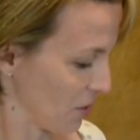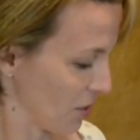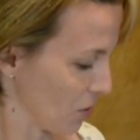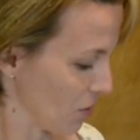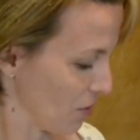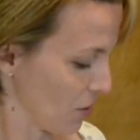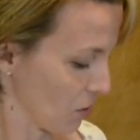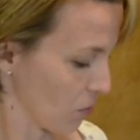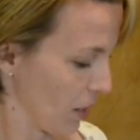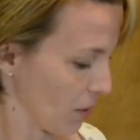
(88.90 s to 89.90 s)

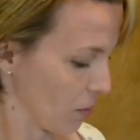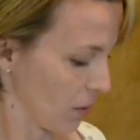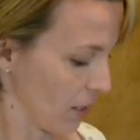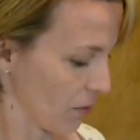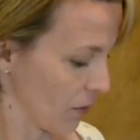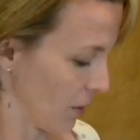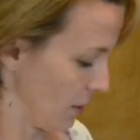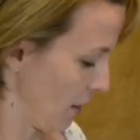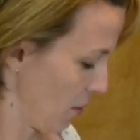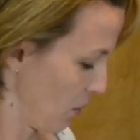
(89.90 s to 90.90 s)
just randomly for
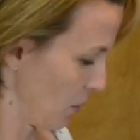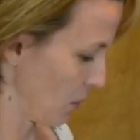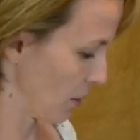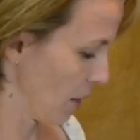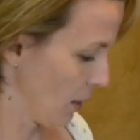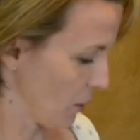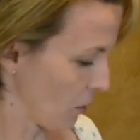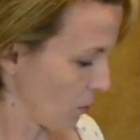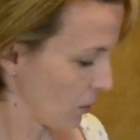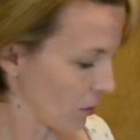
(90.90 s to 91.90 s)
examples.
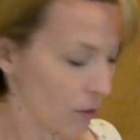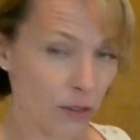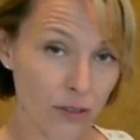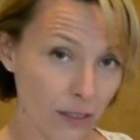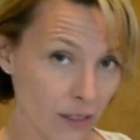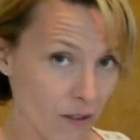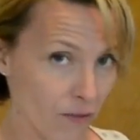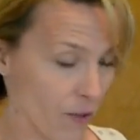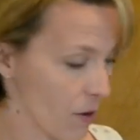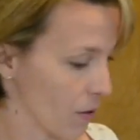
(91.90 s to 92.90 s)
So we're using
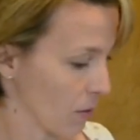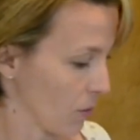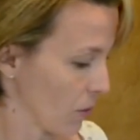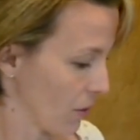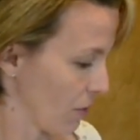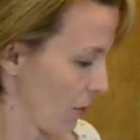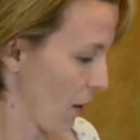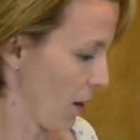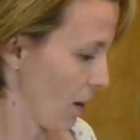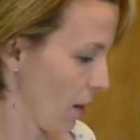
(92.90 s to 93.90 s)
sunflower, more of
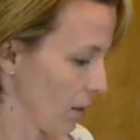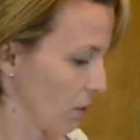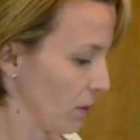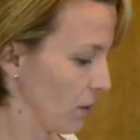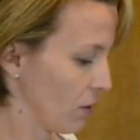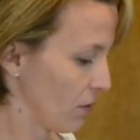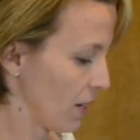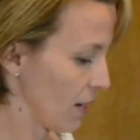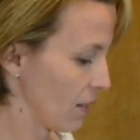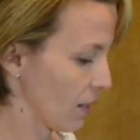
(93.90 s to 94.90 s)
a luteal
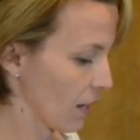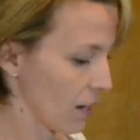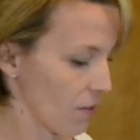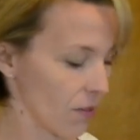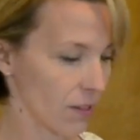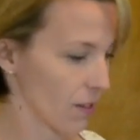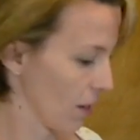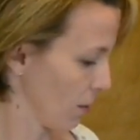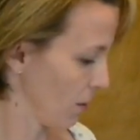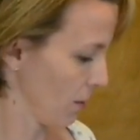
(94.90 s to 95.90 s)
phase, second half of the
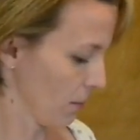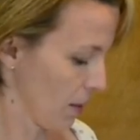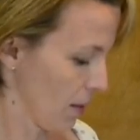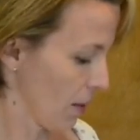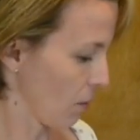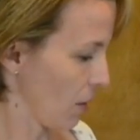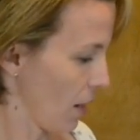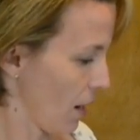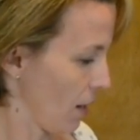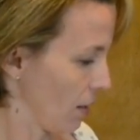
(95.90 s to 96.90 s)
cycle. I'm gonna
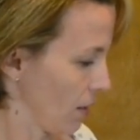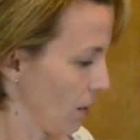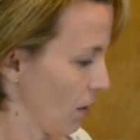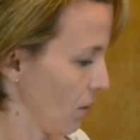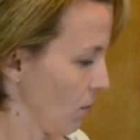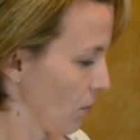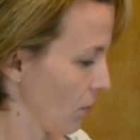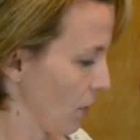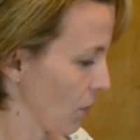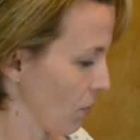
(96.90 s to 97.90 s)
add some
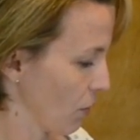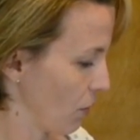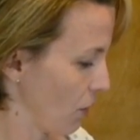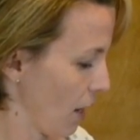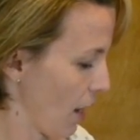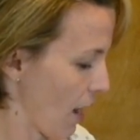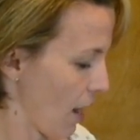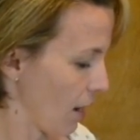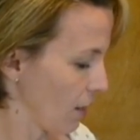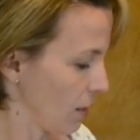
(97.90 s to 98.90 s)
fresh fruit I
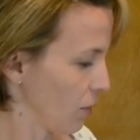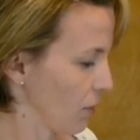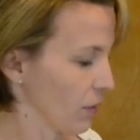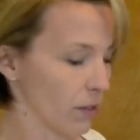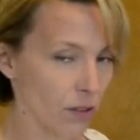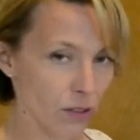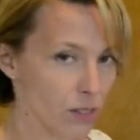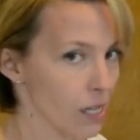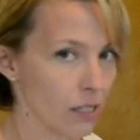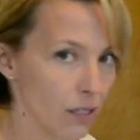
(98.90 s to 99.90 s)
had, and if you know you're
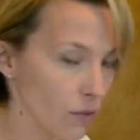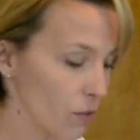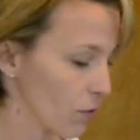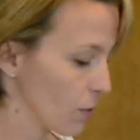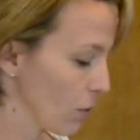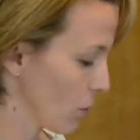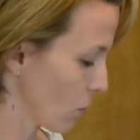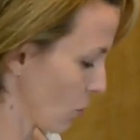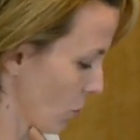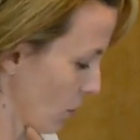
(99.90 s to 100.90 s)
sensitive to fruits
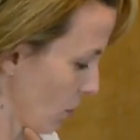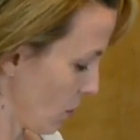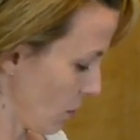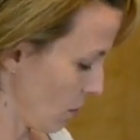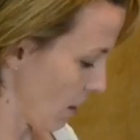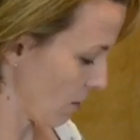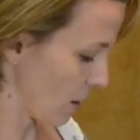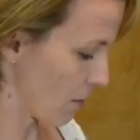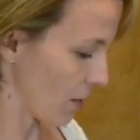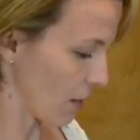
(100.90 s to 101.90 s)
or sugars, you don't have
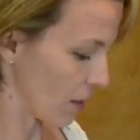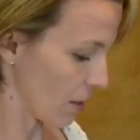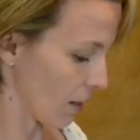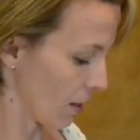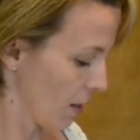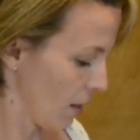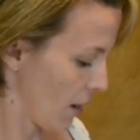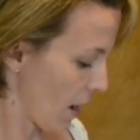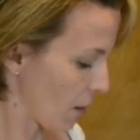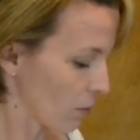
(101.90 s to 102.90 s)
to have anything.
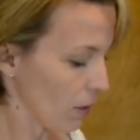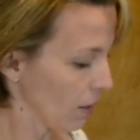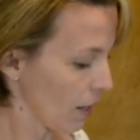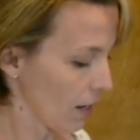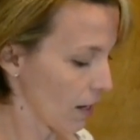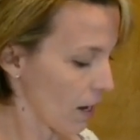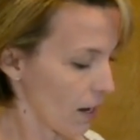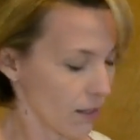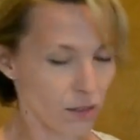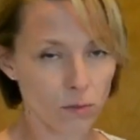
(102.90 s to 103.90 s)
I'm really like
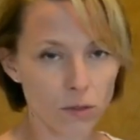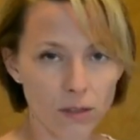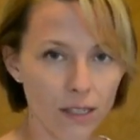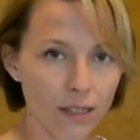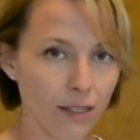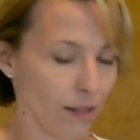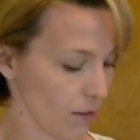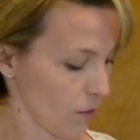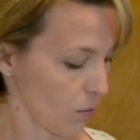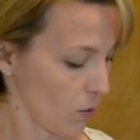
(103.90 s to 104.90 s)

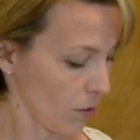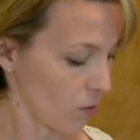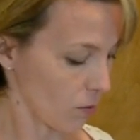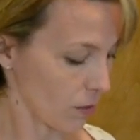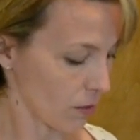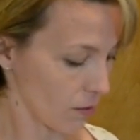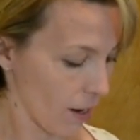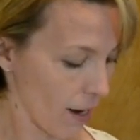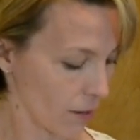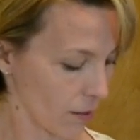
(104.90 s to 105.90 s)
smoothie with what's
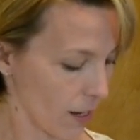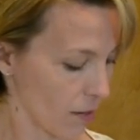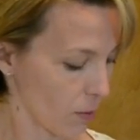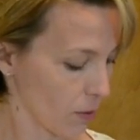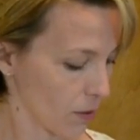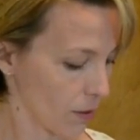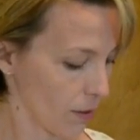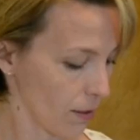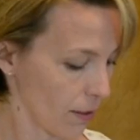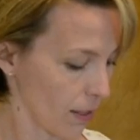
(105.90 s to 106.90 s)
around kind of
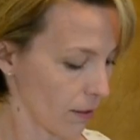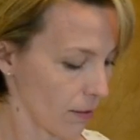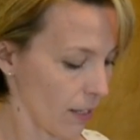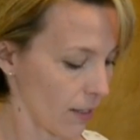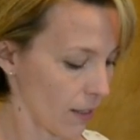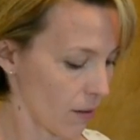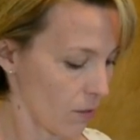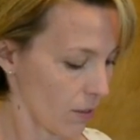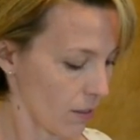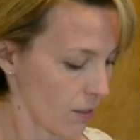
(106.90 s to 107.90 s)
person. Like lately I've
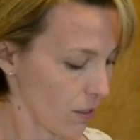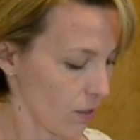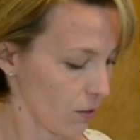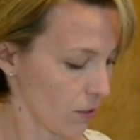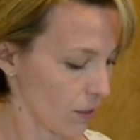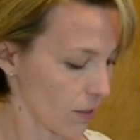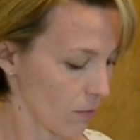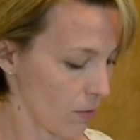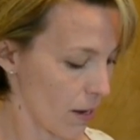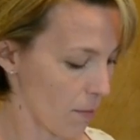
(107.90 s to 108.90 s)
been into using
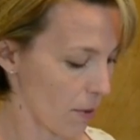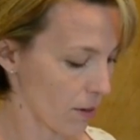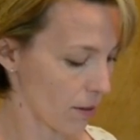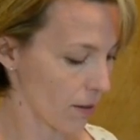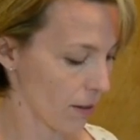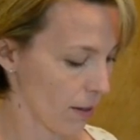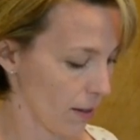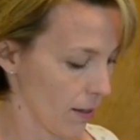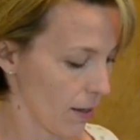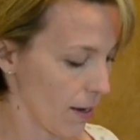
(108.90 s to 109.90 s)
some nut butter,
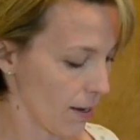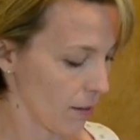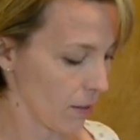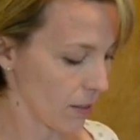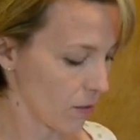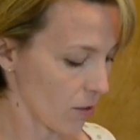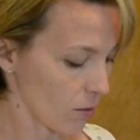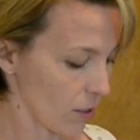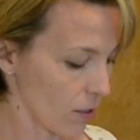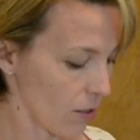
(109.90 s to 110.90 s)
and
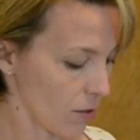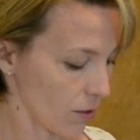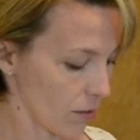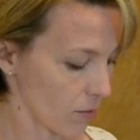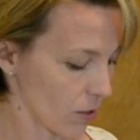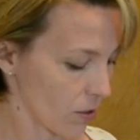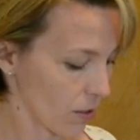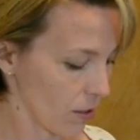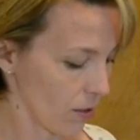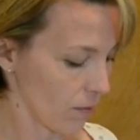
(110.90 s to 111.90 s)
sometimes I don't. I'm just
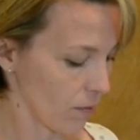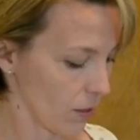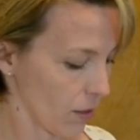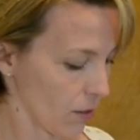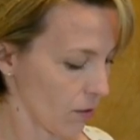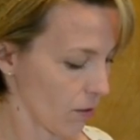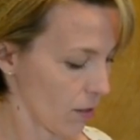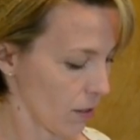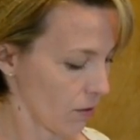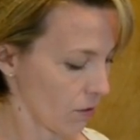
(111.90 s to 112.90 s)
sort of, you know,
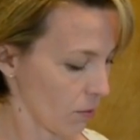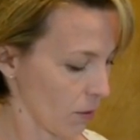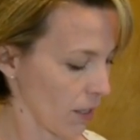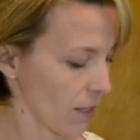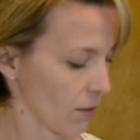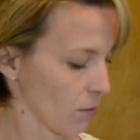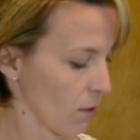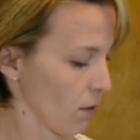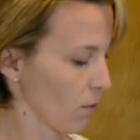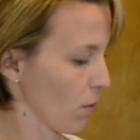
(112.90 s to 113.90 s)
all over the place
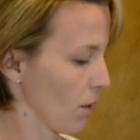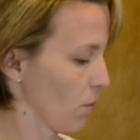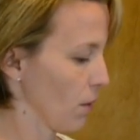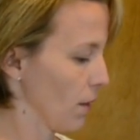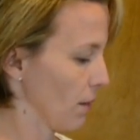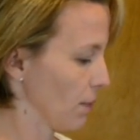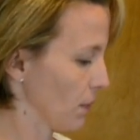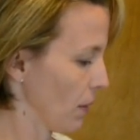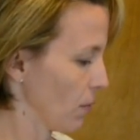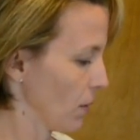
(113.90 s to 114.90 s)
with what I put
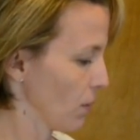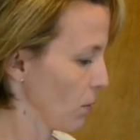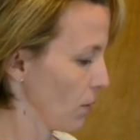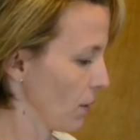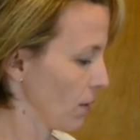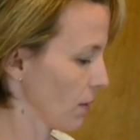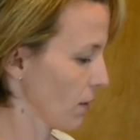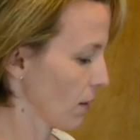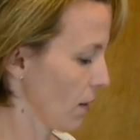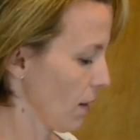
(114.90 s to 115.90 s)
in my smoothies.